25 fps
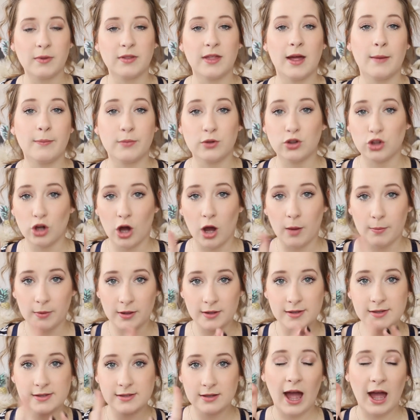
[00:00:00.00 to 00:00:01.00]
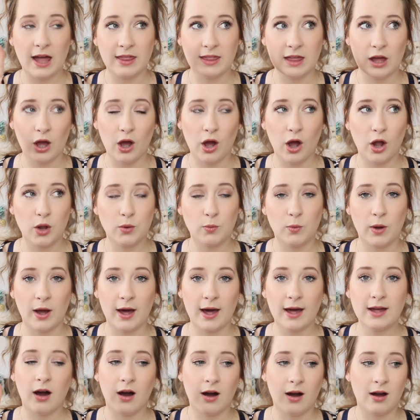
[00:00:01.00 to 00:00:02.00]
but their pyjamas and their
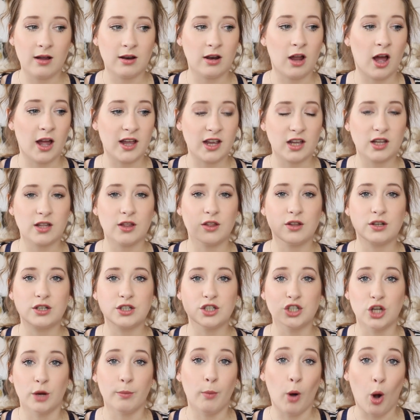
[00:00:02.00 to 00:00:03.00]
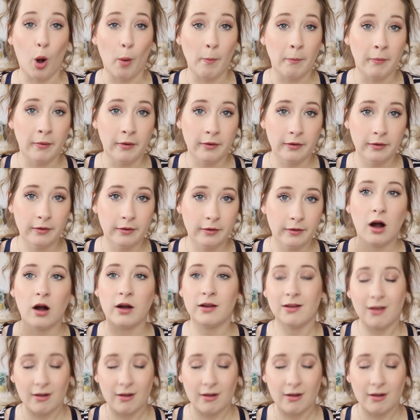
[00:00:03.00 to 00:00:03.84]
homeware are like the bomb. I